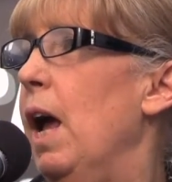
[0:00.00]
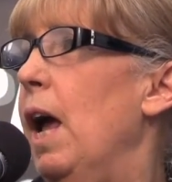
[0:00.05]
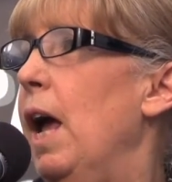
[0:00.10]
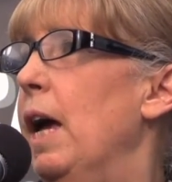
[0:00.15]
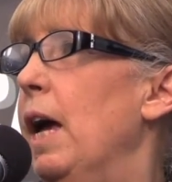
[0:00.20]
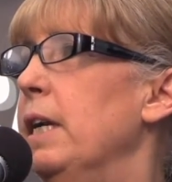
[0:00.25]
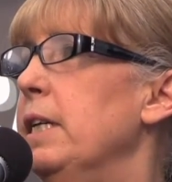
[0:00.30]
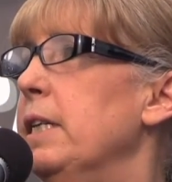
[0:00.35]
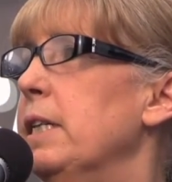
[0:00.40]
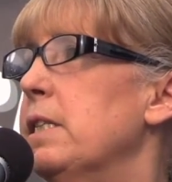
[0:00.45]

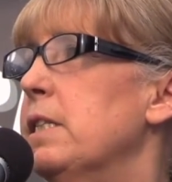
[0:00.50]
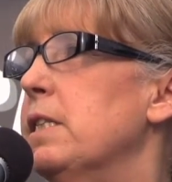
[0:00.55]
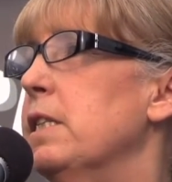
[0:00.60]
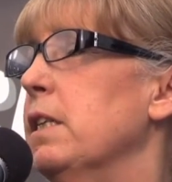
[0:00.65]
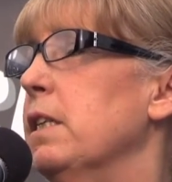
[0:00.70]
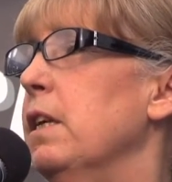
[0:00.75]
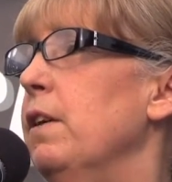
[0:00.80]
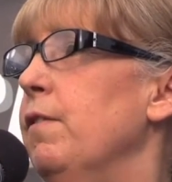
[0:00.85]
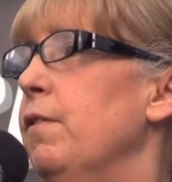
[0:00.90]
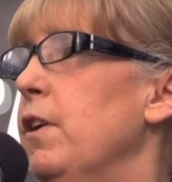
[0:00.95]
and its
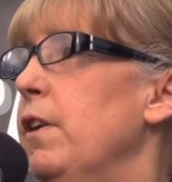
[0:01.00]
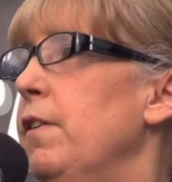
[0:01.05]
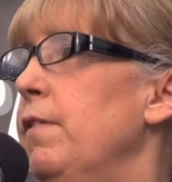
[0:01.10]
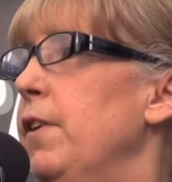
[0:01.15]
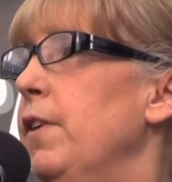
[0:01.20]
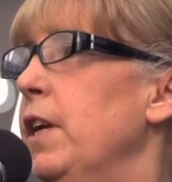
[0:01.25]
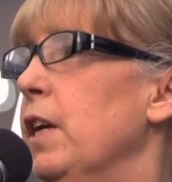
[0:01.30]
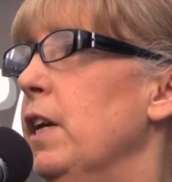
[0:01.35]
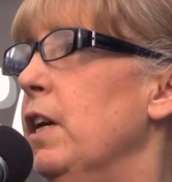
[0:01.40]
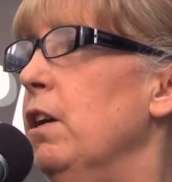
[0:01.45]
delivery
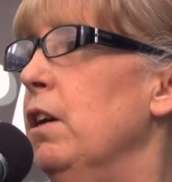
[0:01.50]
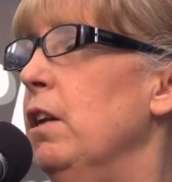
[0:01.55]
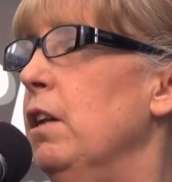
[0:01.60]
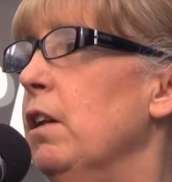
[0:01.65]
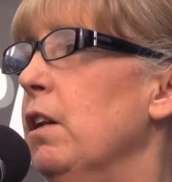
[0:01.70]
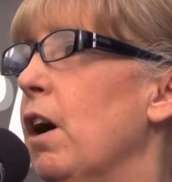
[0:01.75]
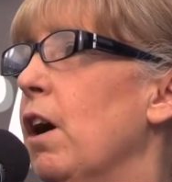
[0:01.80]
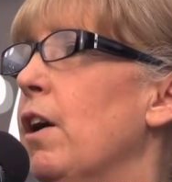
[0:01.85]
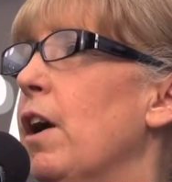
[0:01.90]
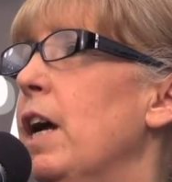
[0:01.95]

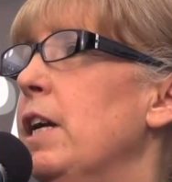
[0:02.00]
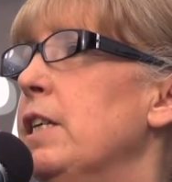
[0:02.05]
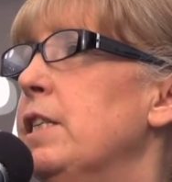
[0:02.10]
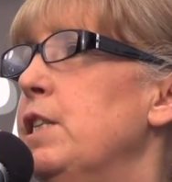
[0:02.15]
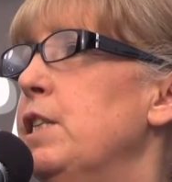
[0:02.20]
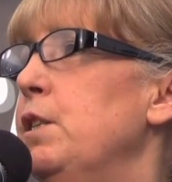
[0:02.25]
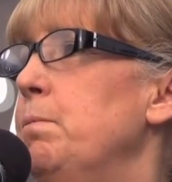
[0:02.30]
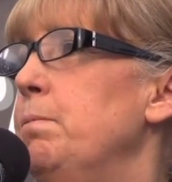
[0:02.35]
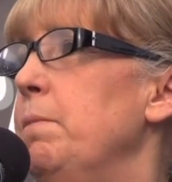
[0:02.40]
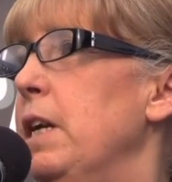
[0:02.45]
vehicle are
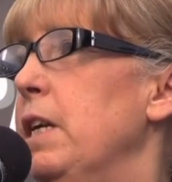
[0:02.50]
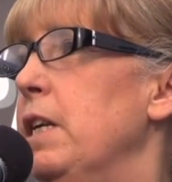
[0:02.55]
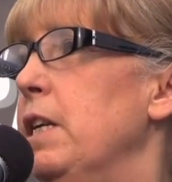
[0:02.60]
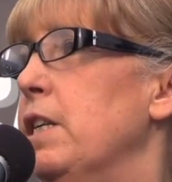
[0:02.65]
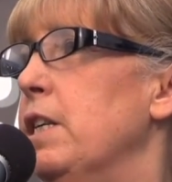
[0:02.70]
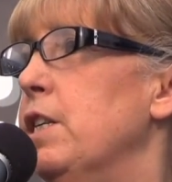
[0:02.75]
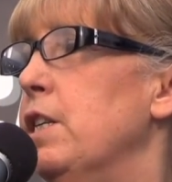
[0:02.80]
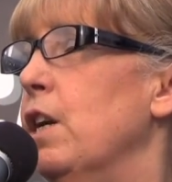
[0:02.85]
estimated